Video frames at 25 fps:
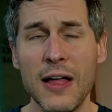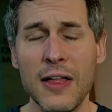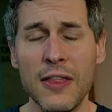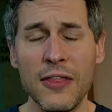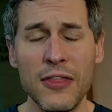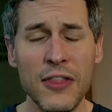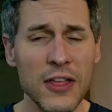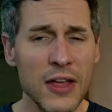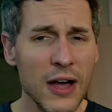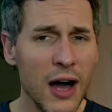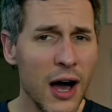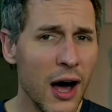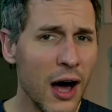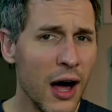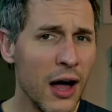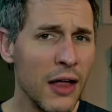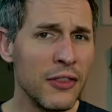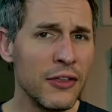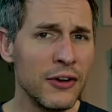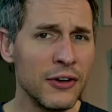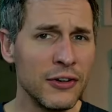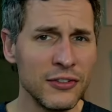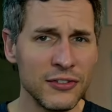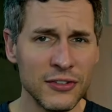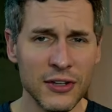The
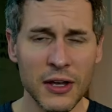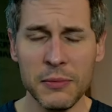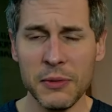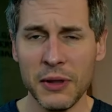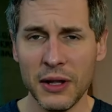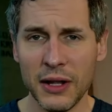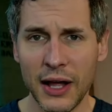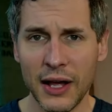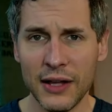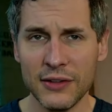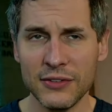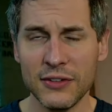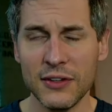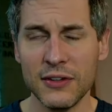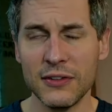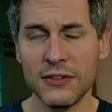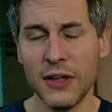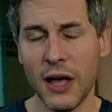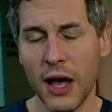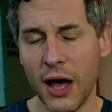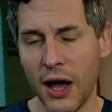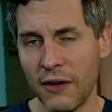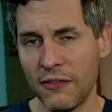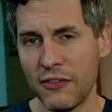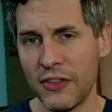other subclasses
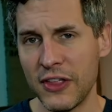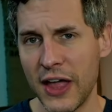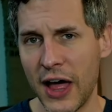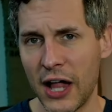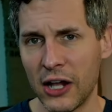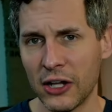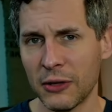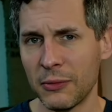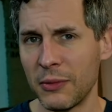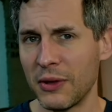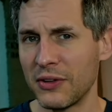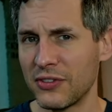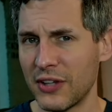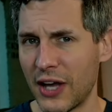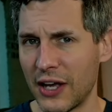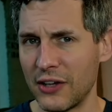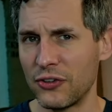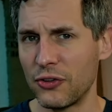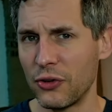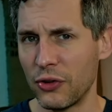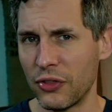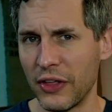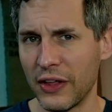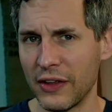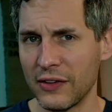of the Alchemist I
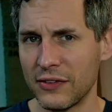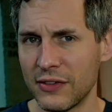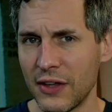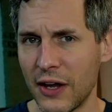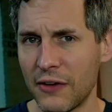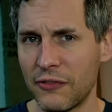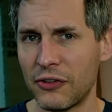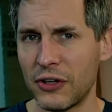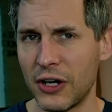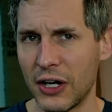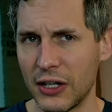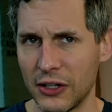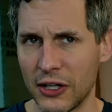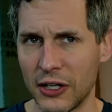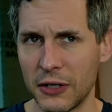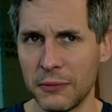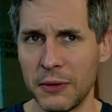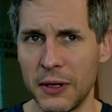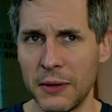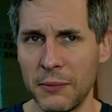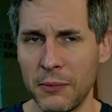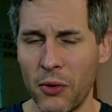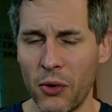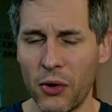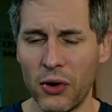do think suffer a little
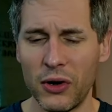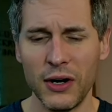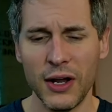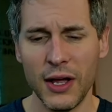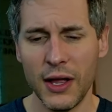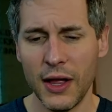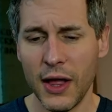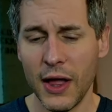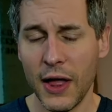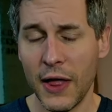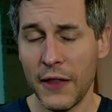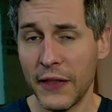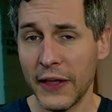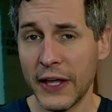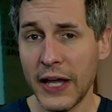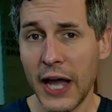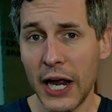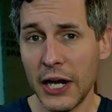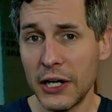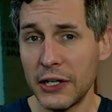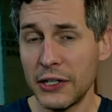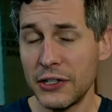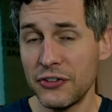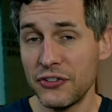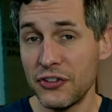bit more. The
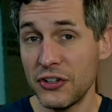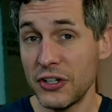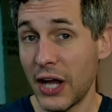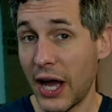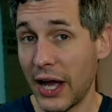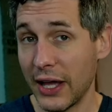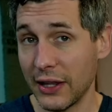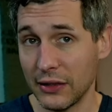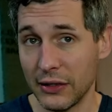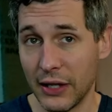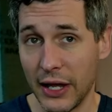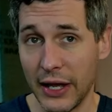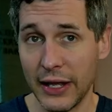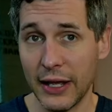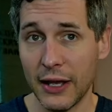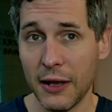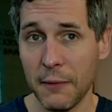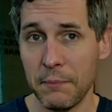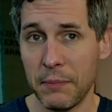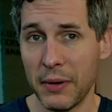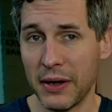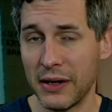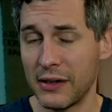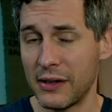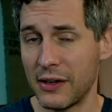Chirurgeon I like,
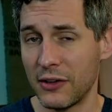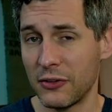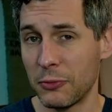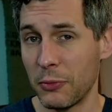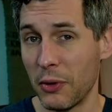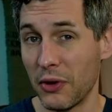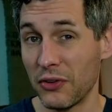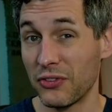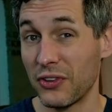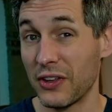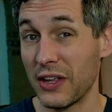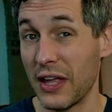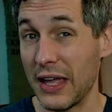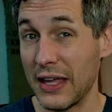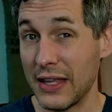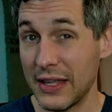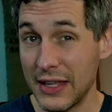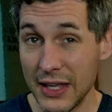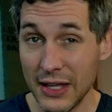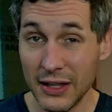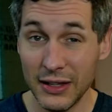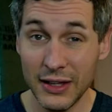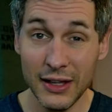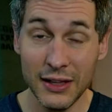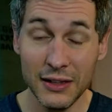but it is mostly a
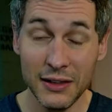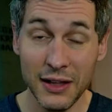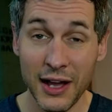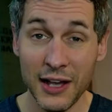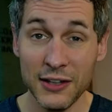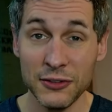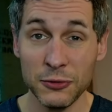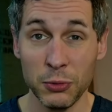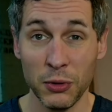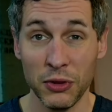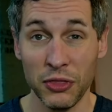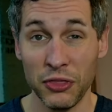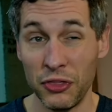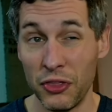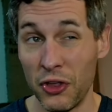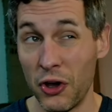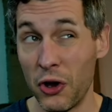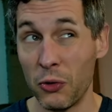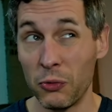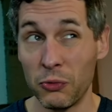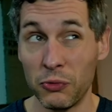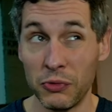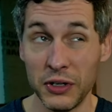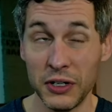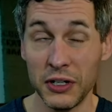healing class with
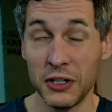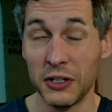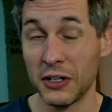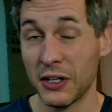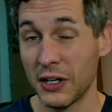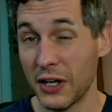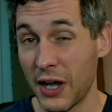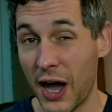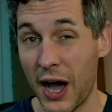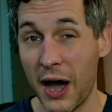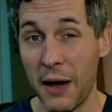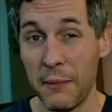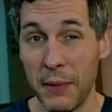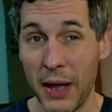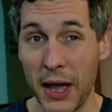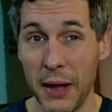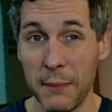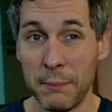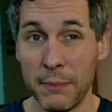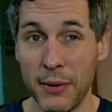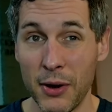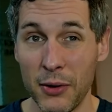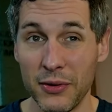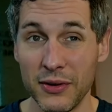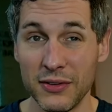no real
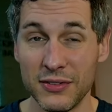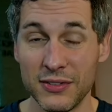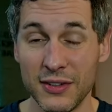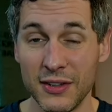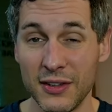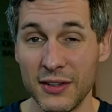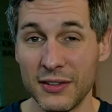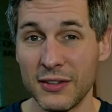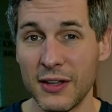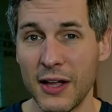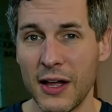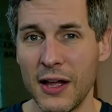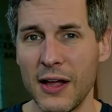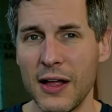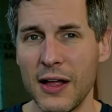combat bonuses.